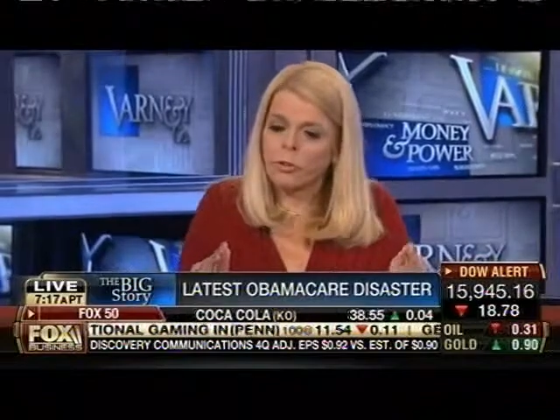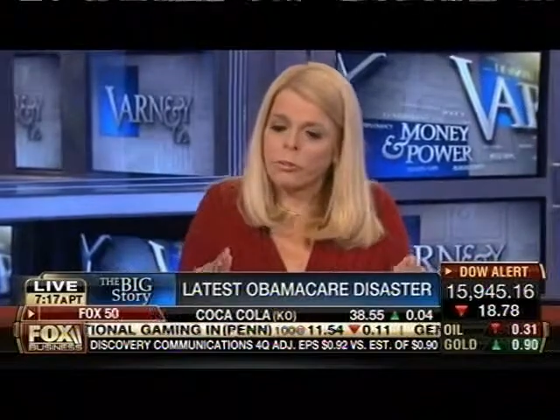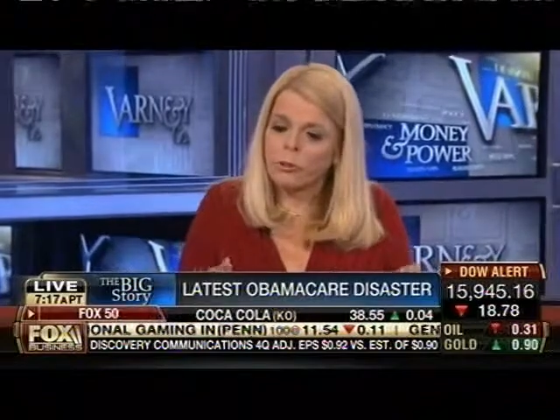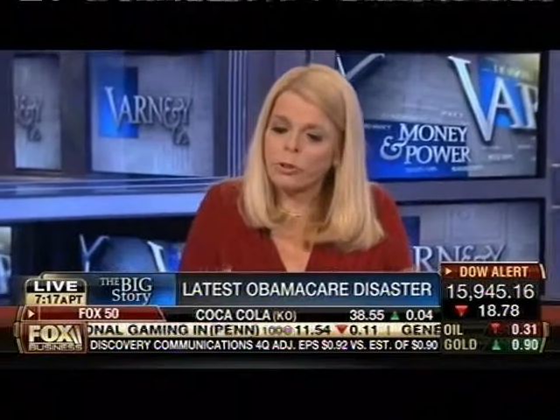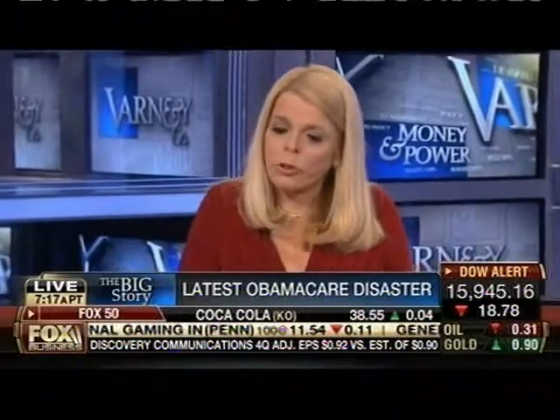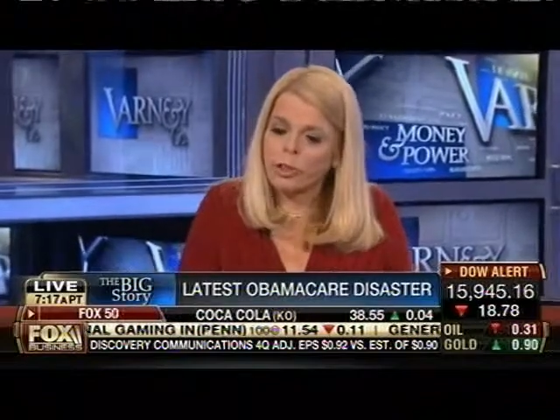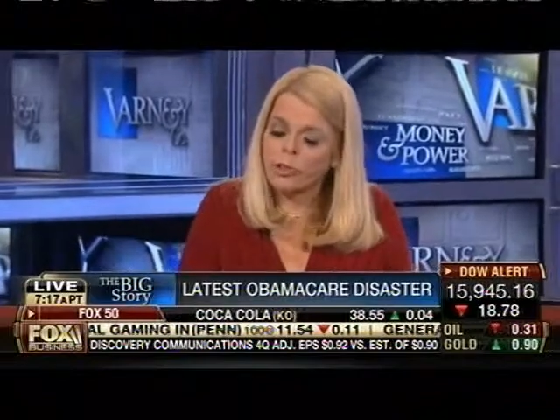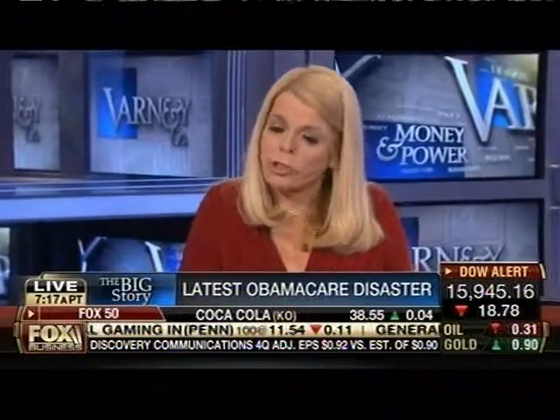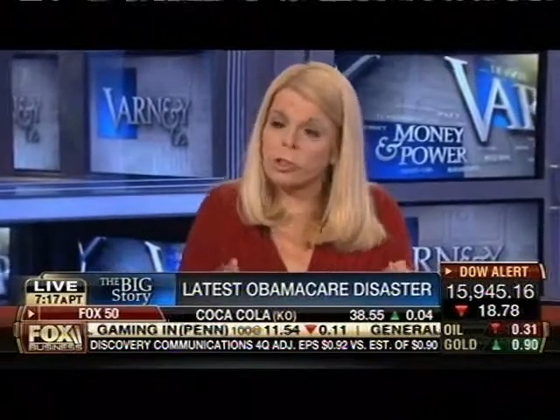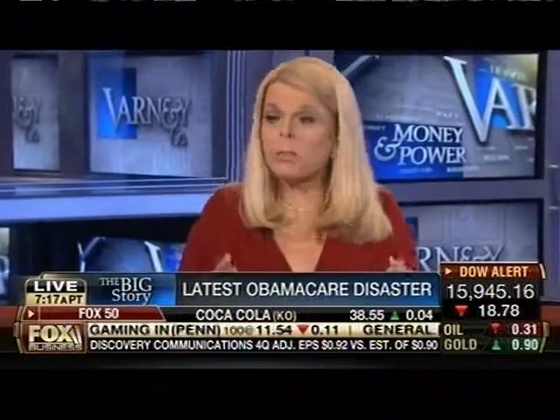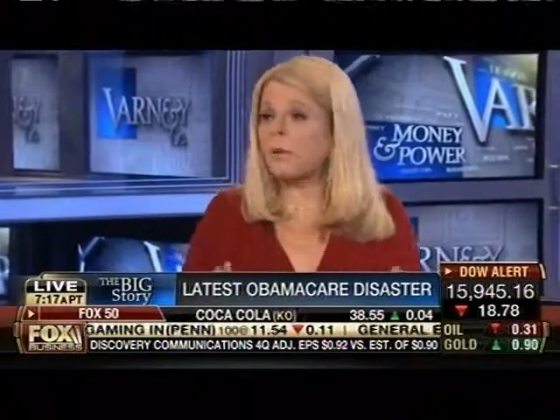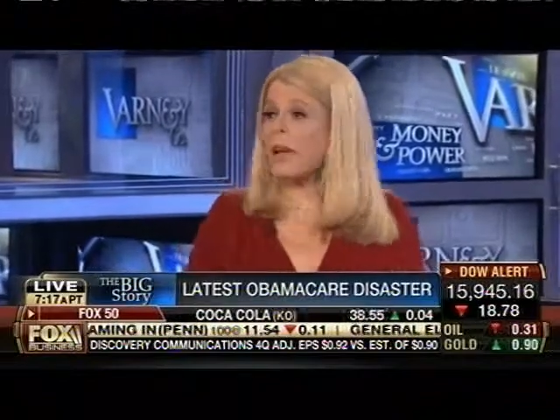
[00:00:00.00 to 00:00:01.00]
for
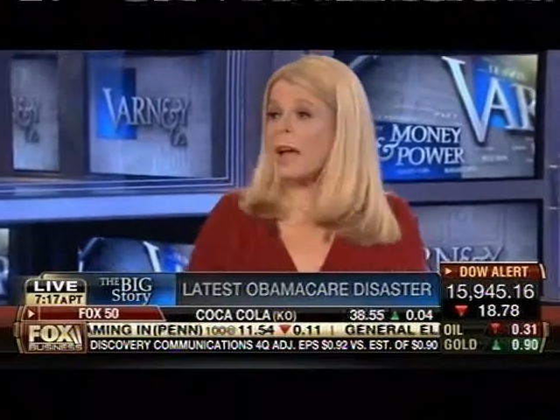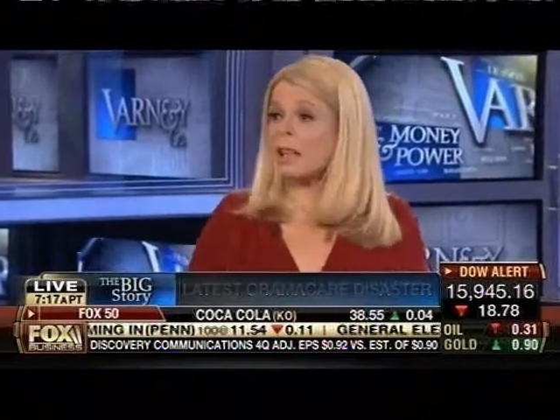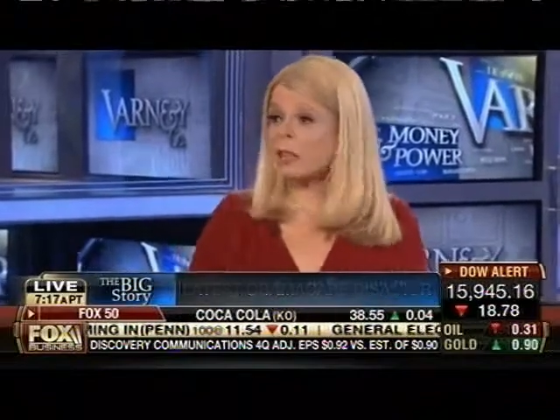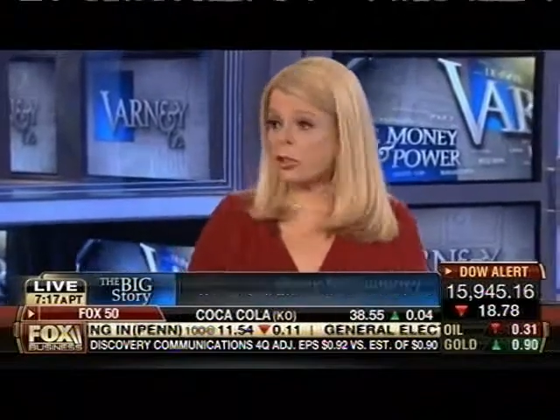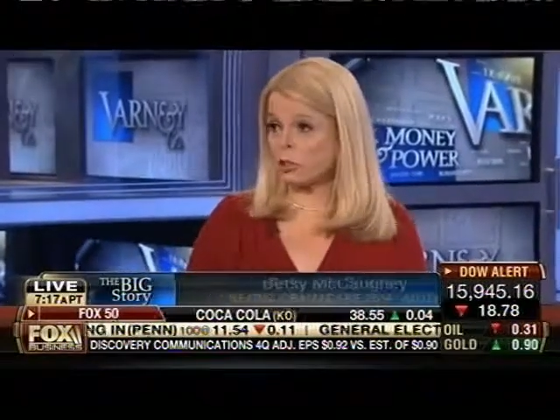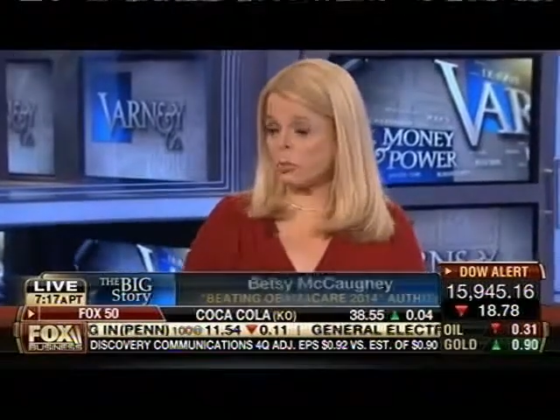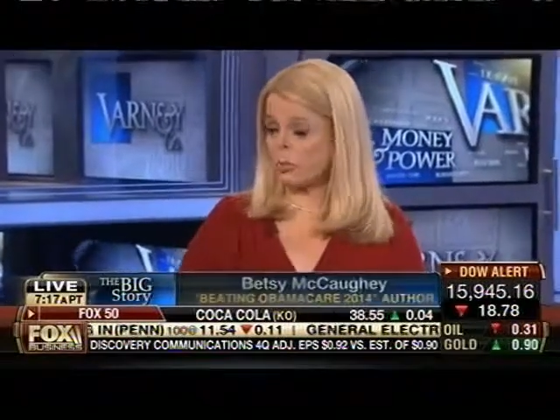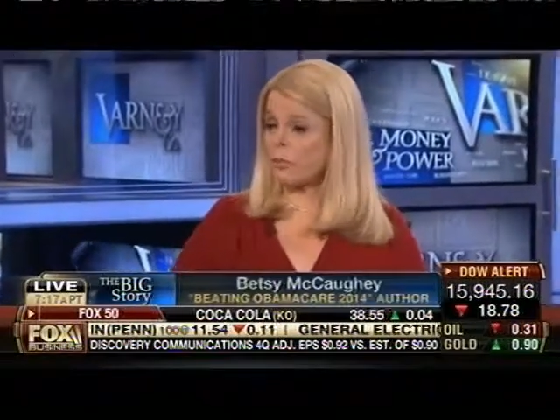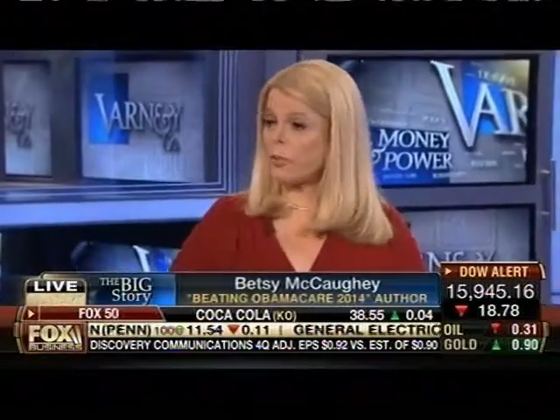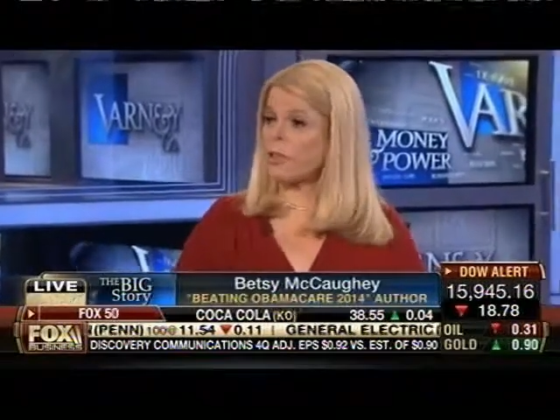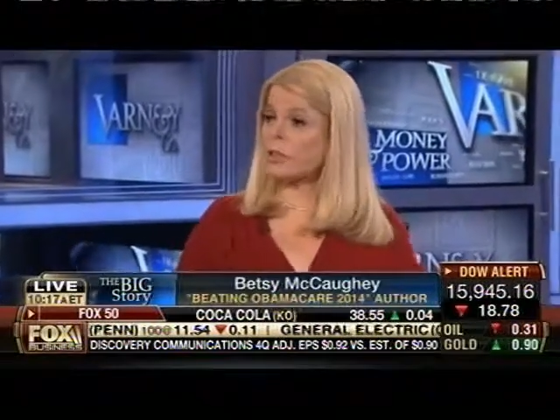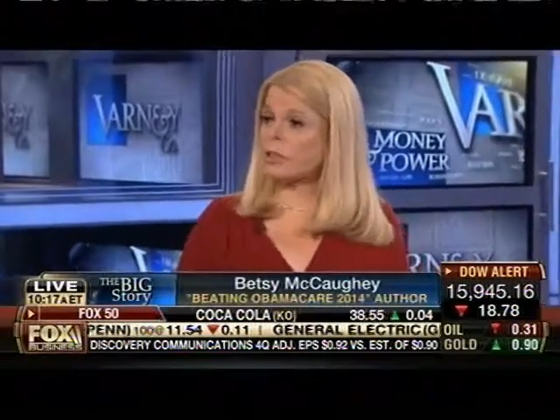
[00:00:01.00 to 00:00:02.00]
employers to be
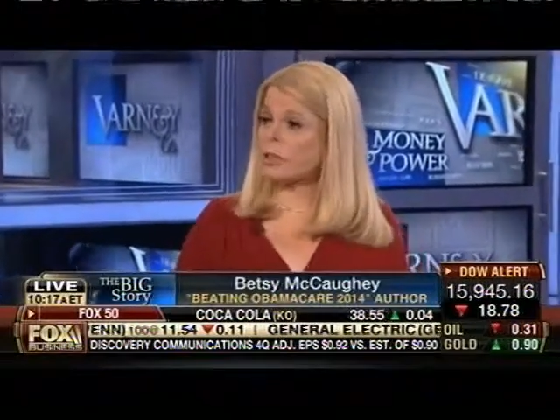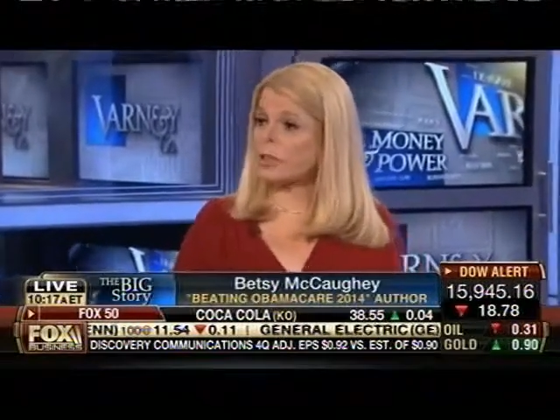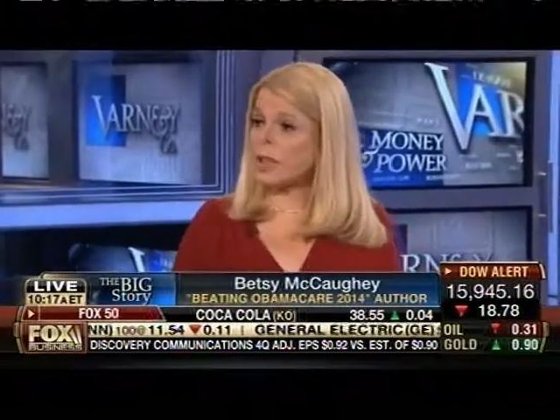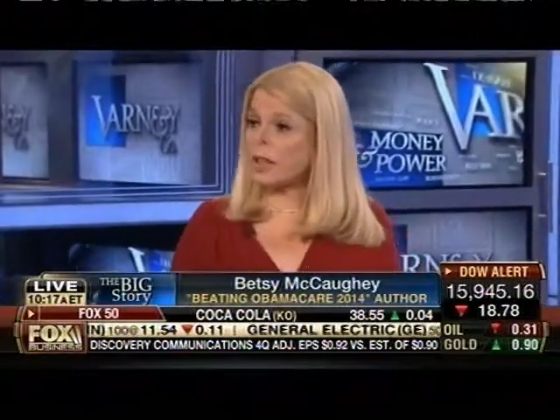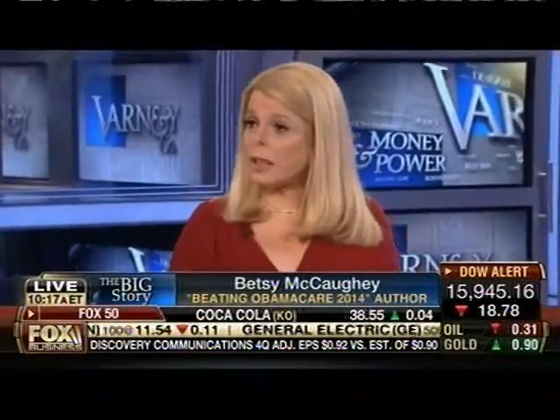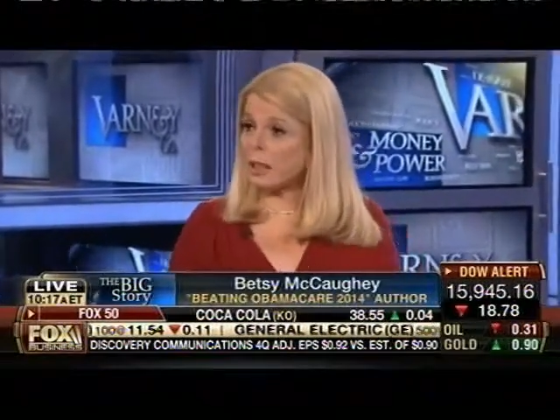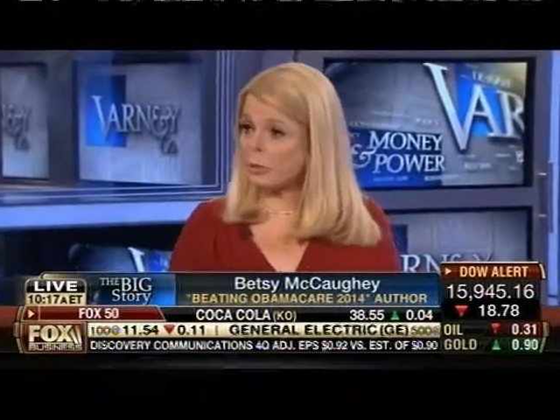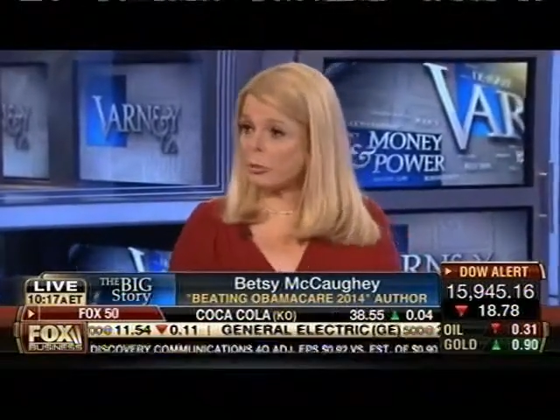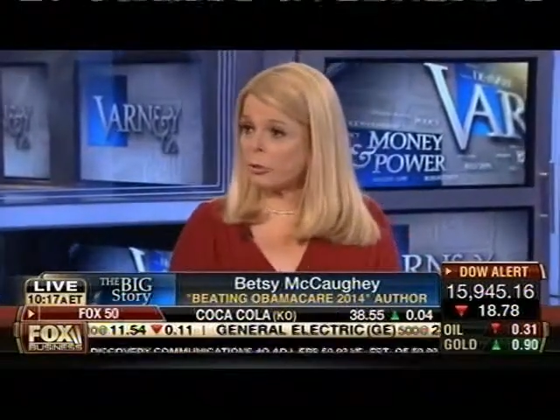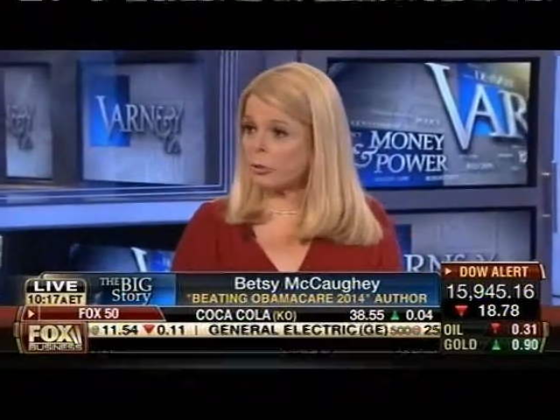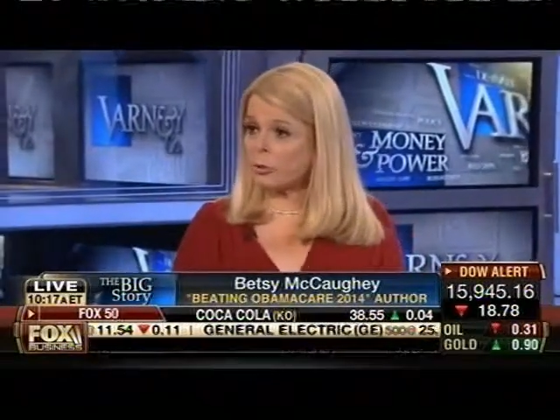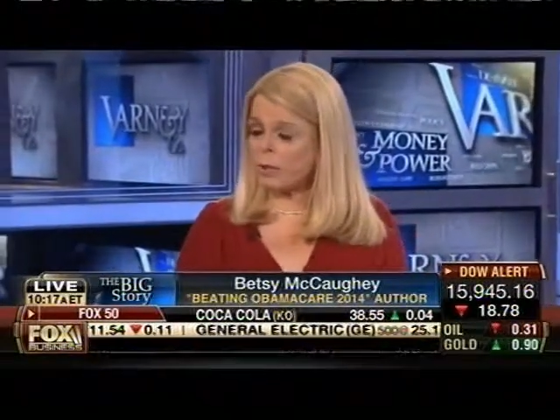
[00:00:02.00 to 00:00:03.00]
eligible for this delay in the
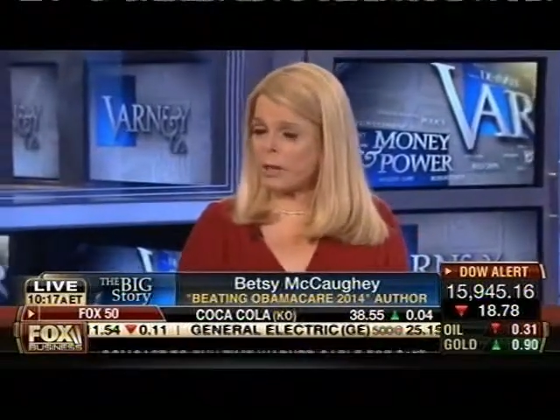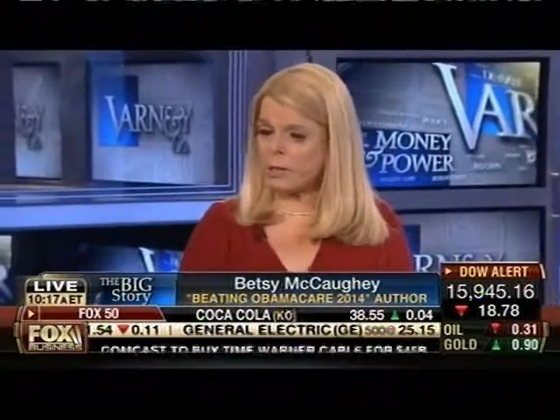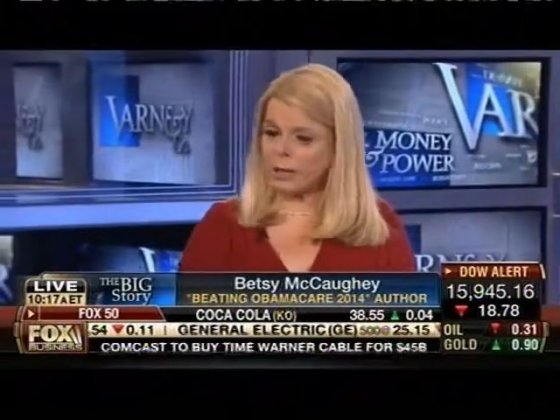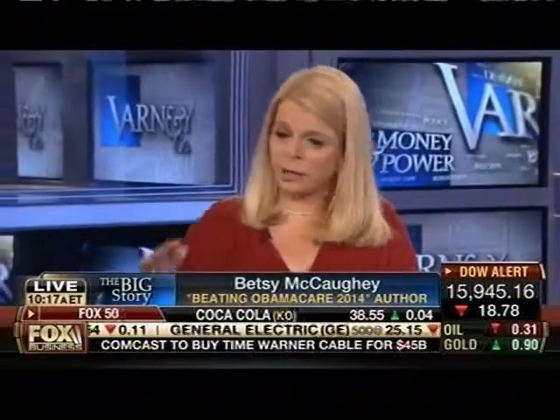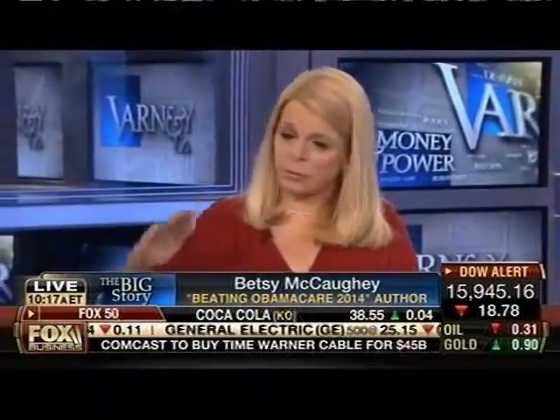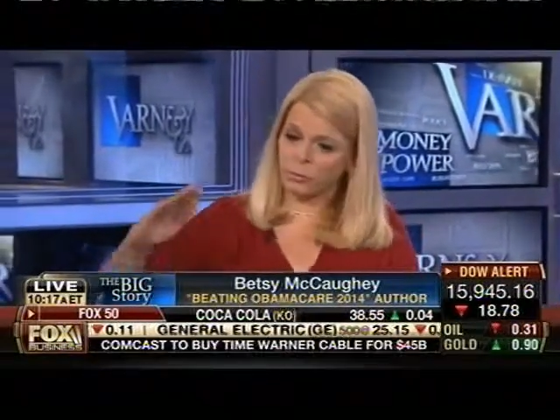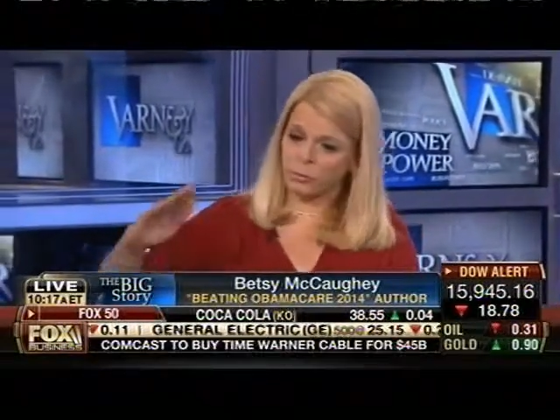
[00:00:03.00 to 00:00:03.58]
employer mandate,